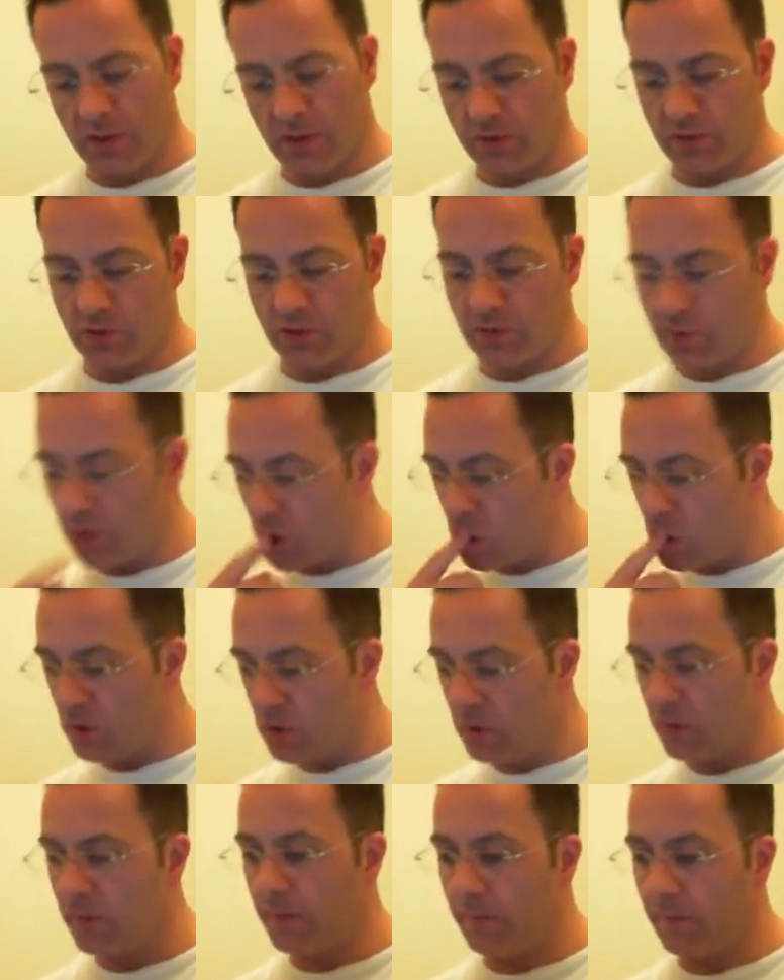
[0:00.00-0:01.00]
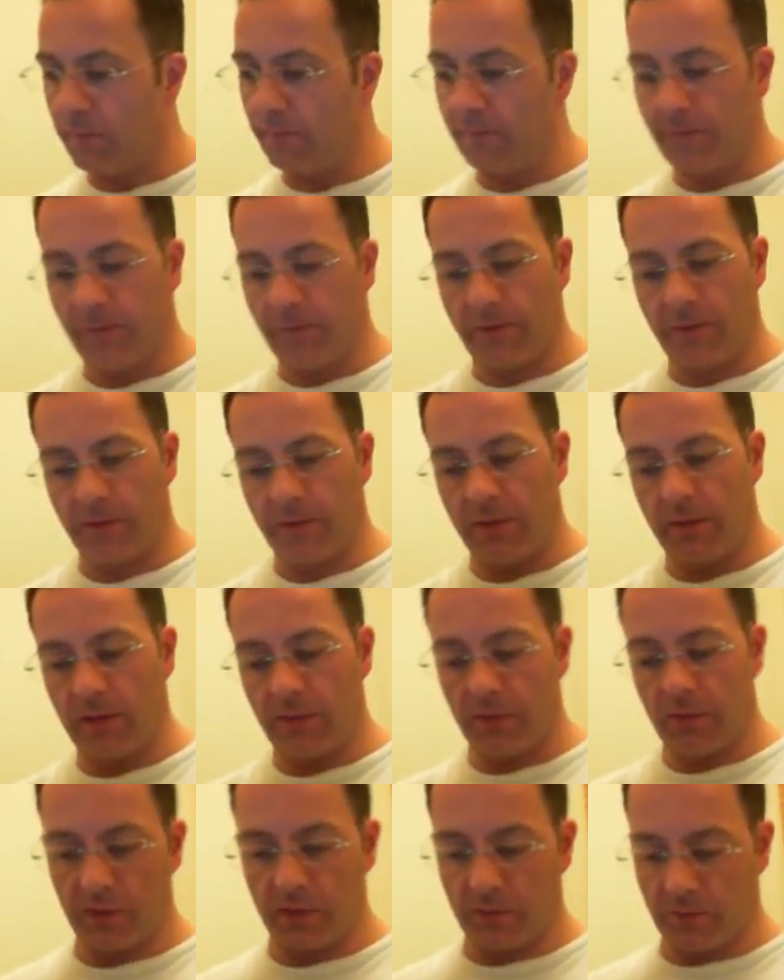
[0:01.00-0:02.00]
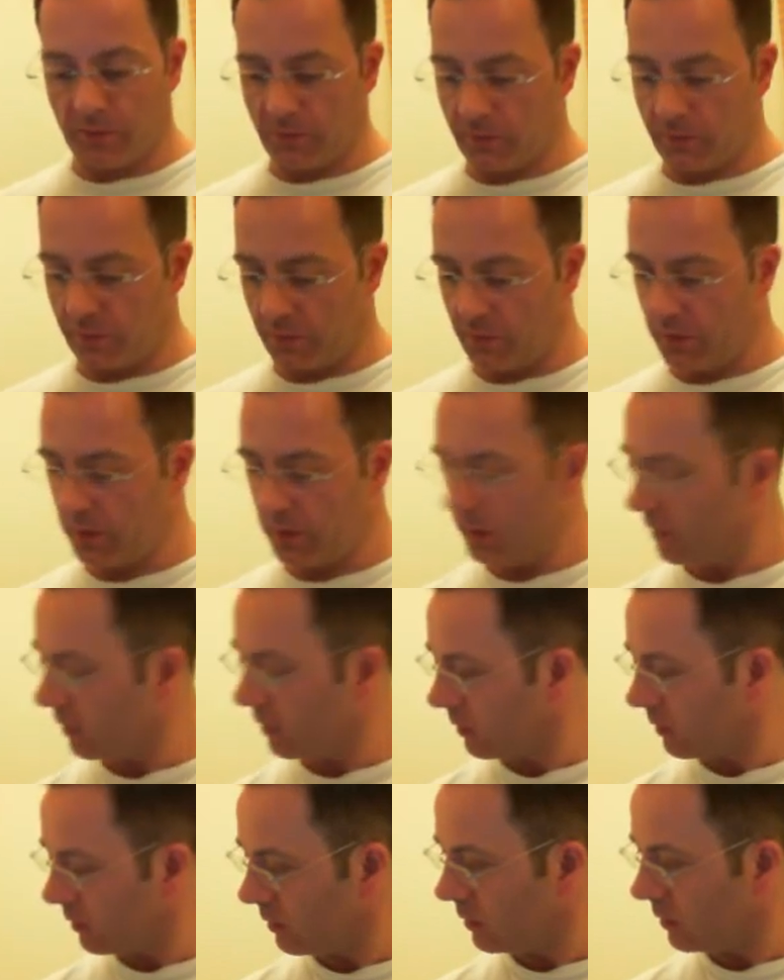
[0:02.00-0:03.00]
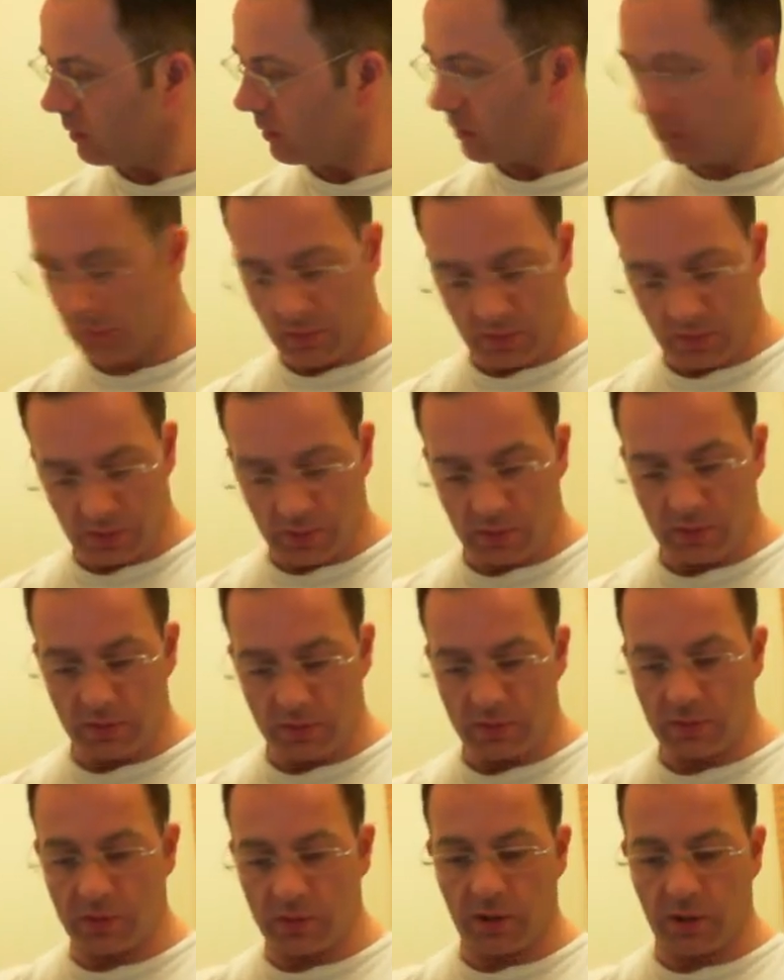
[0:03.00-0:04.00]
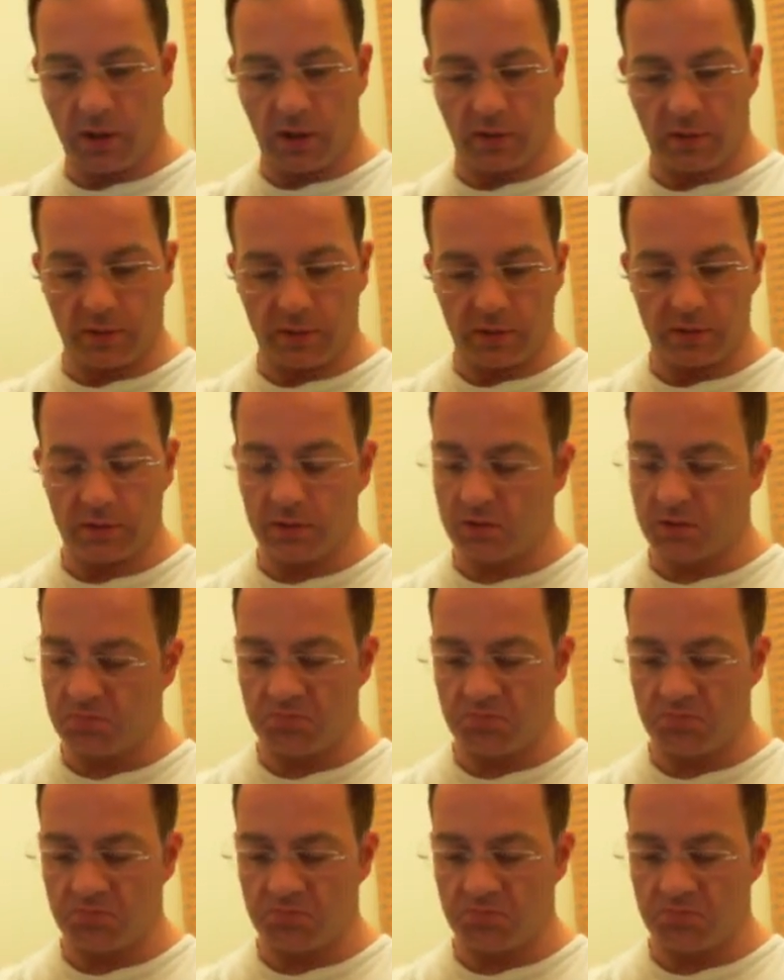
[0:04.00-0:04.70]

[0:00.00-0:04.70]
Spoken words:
Just trying to see if I can find these other characters.